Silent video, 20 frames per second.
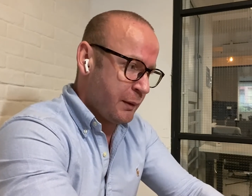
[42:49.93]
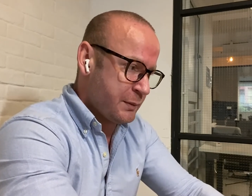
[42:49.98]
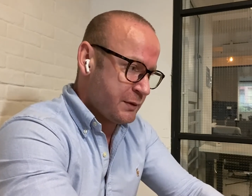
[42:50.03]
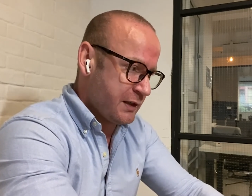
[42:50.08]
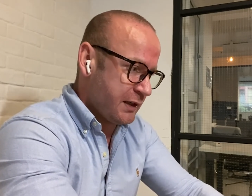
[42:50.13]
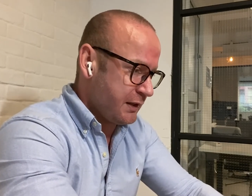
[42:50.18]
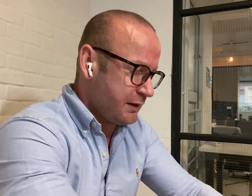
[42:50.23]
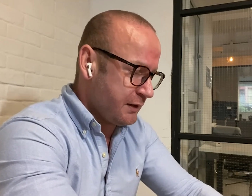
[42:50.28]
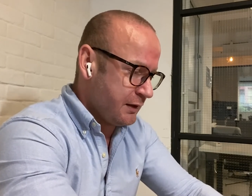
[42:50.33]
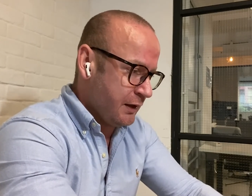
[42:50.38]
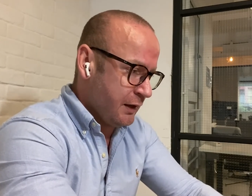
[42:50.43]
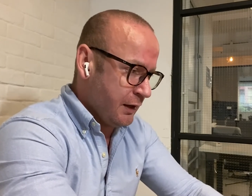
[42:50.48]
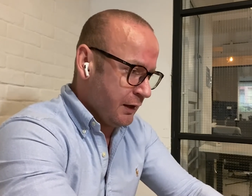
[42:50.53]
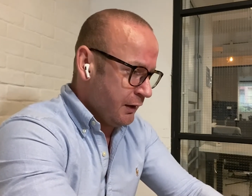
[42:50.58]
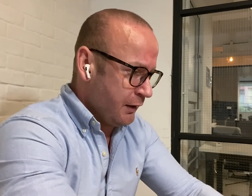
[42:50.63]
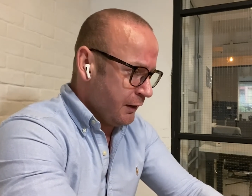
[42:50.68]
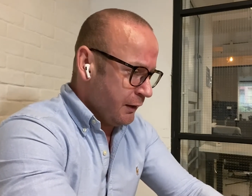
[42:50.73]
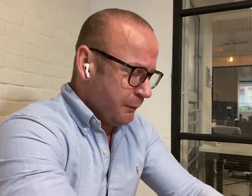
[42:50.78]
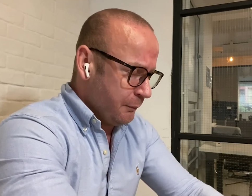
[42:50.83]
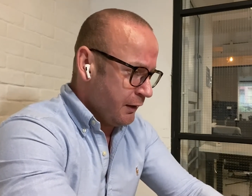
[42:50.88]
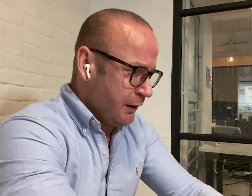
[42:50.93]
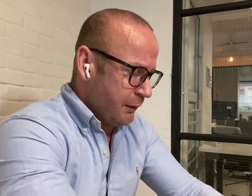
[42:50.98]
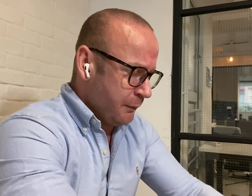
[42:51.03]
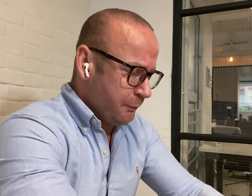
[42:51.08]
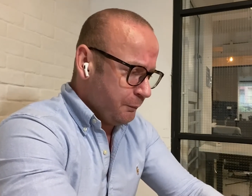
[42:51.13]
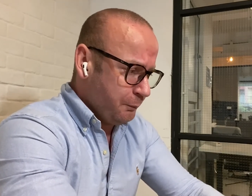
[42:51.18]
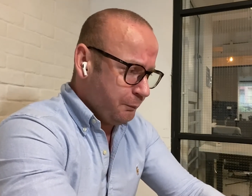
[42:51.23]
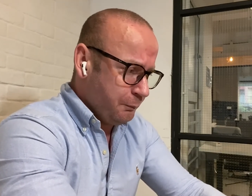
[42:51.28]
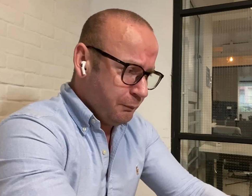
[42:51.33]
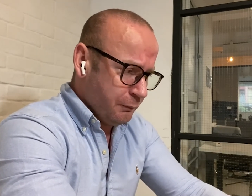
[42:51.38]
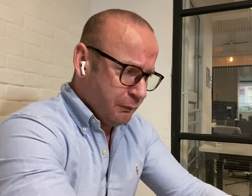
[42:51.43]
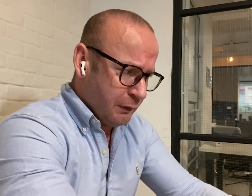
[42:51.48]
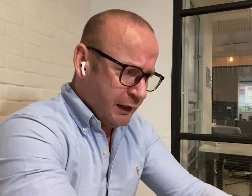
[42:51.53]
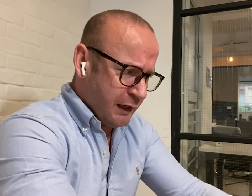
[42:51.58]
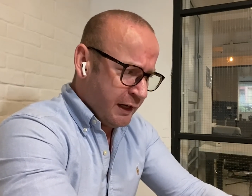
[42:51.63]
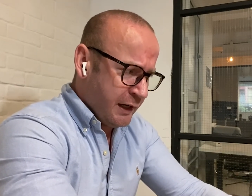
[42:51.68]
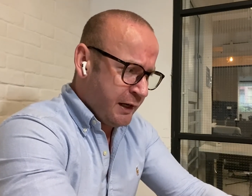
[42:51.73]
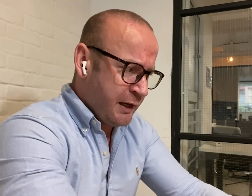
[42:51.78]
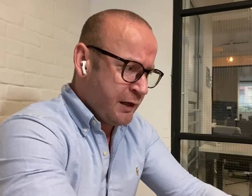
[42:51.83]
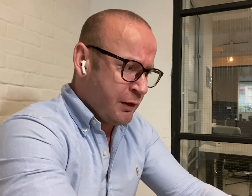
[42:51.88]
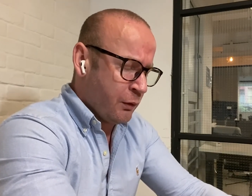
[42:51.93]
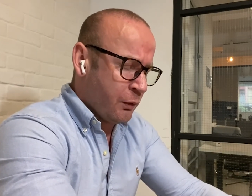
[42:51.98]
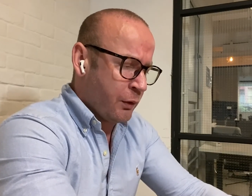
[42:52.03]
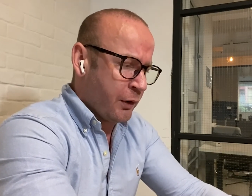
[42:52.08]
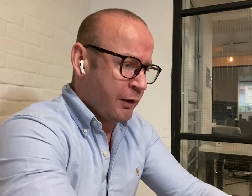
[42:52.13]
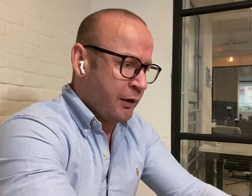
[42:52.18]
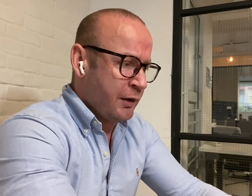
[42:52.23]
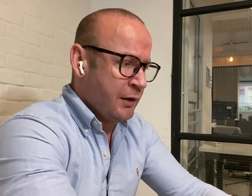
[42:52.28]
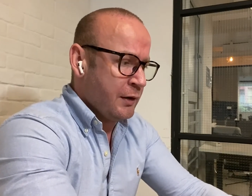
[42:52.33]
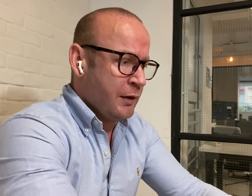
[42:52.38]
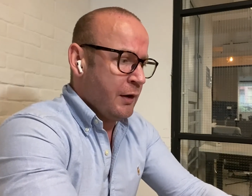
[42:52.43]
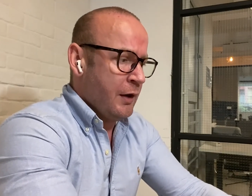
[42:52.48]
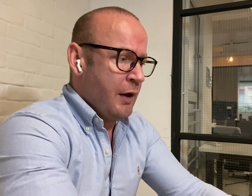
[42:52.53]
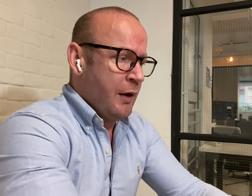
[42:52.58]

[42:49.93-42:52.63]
your website in order.